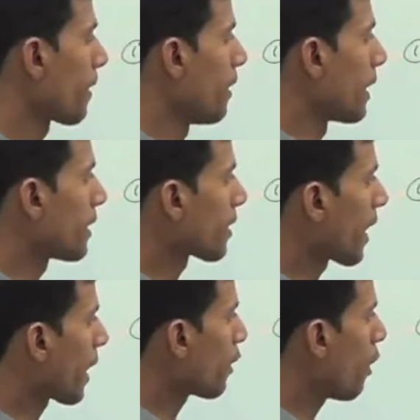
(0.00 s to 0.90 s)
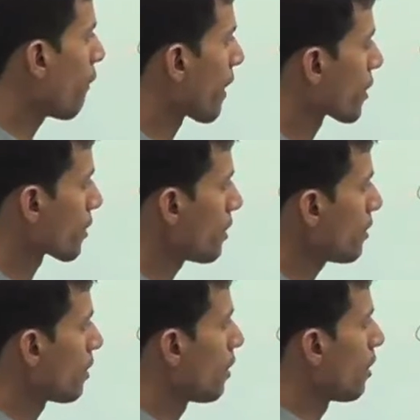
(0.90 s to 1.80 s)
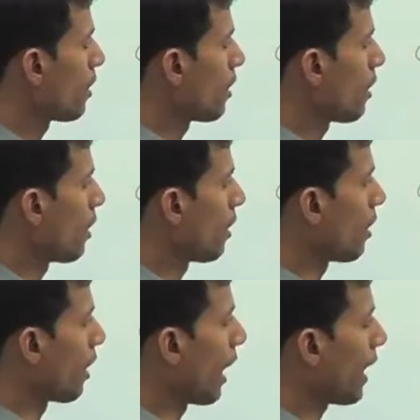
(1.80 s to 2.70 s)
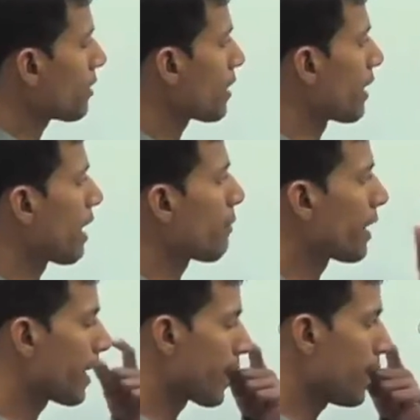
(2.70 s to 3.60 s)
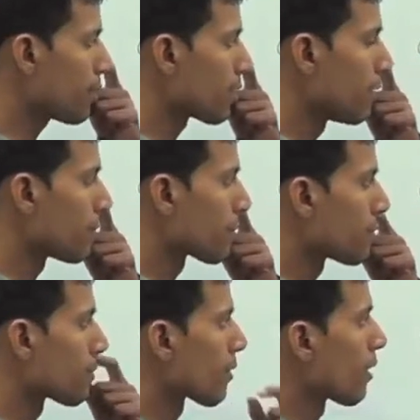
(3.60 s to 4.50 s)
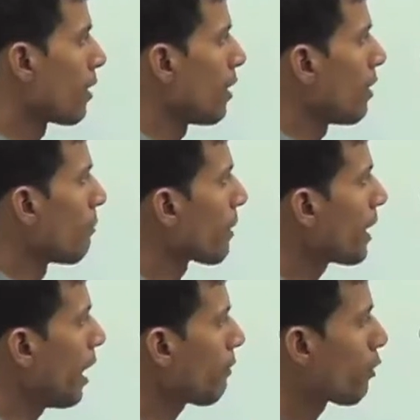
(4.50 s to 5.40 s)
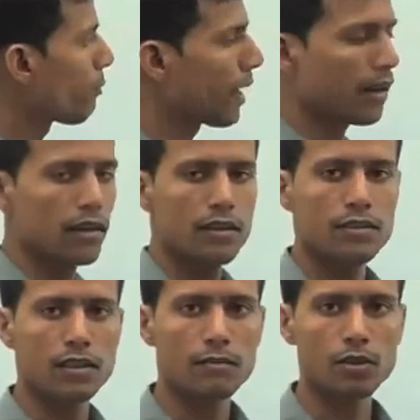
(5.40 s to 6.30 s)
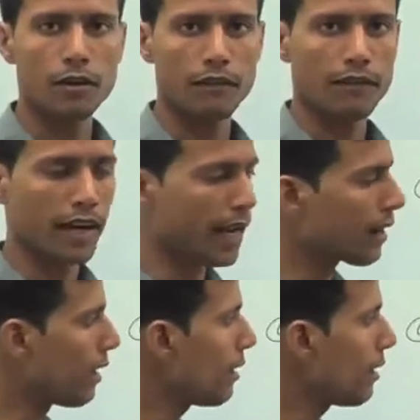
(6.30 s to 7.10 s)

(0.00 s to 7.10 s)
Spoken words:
In the triangle law of addition, as the name indicates, we have to make some sort of triangle.